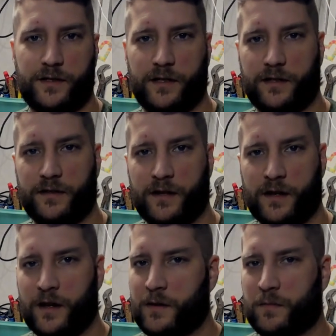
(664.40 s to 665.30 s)
and
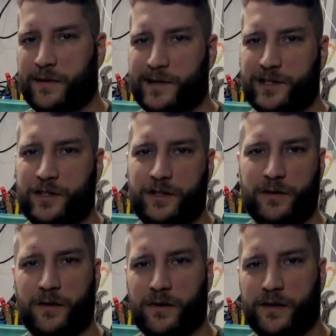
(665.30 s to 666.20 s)
pretty much
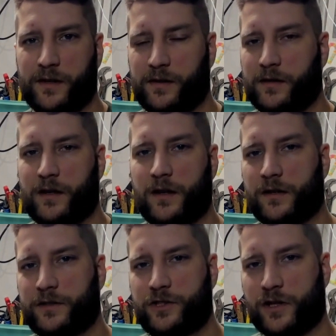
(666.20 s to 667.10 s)
do all the little
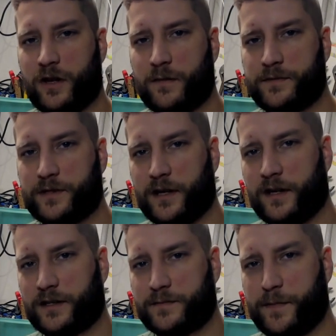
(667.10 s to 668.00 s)
odd jobs I
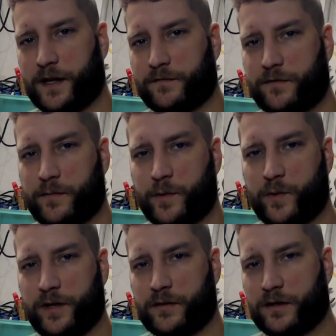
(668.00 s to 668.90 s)
expect from the
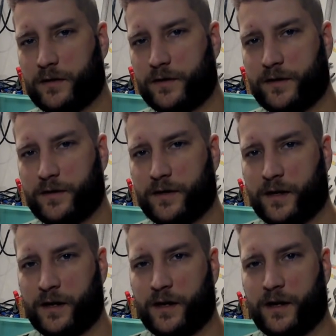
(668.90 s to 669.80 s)
wheel loader,
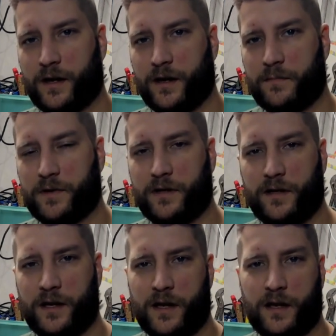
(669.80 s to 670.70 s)
but
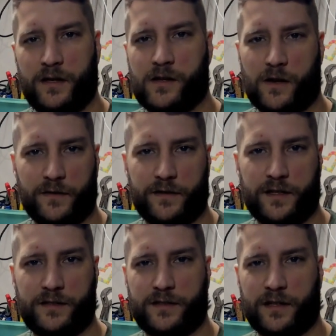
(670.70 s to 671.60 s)
not
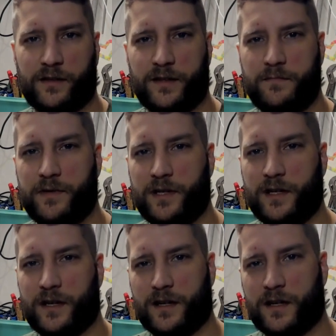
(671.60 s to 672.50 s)
necessarily
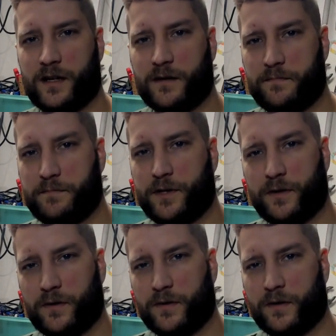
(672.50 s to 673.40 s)
be a
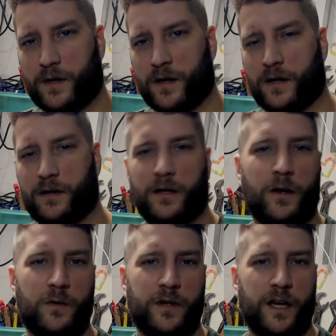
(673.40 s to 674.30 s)
pure
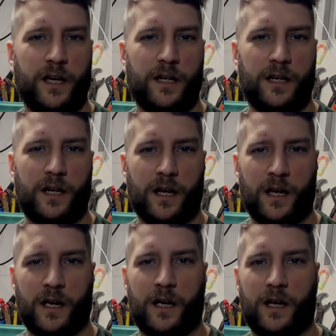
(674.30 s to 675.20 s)
loading
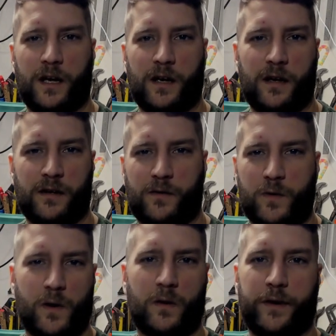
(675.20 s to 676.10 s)

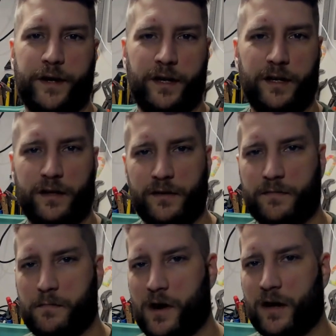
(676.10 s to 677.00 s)
quarry
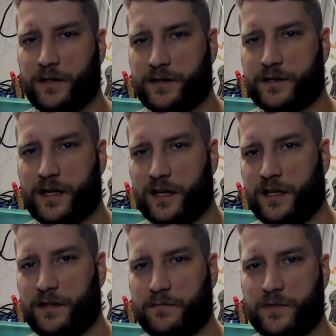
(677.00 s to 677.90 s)
mine
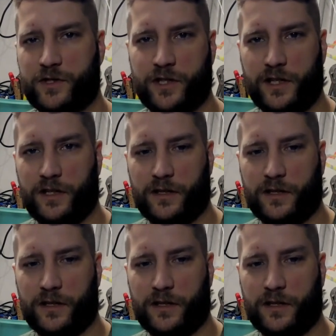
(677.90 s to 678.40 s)
site machine.